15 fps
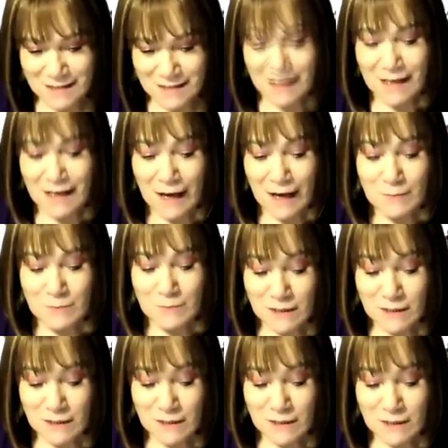I'm trying to
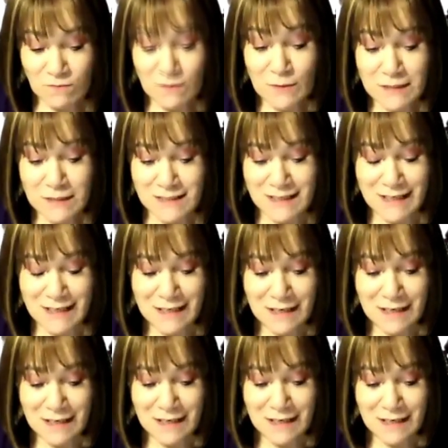find questions here.
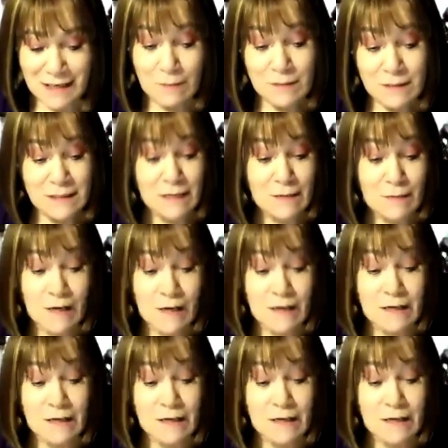Somebody said many
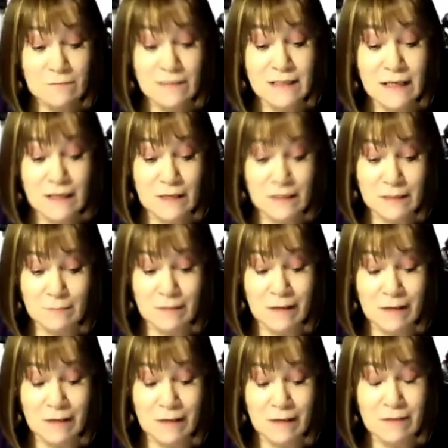have tried the 10-minute
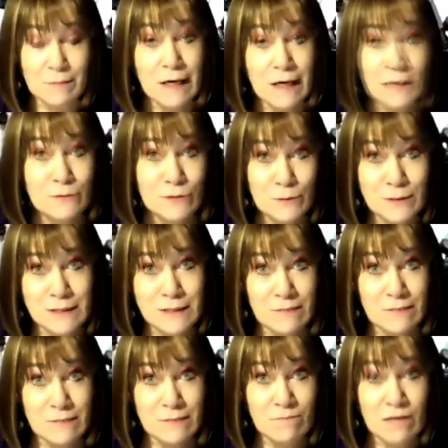method, but can you do
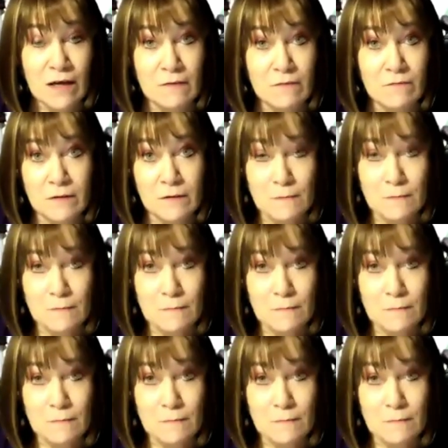it in 5?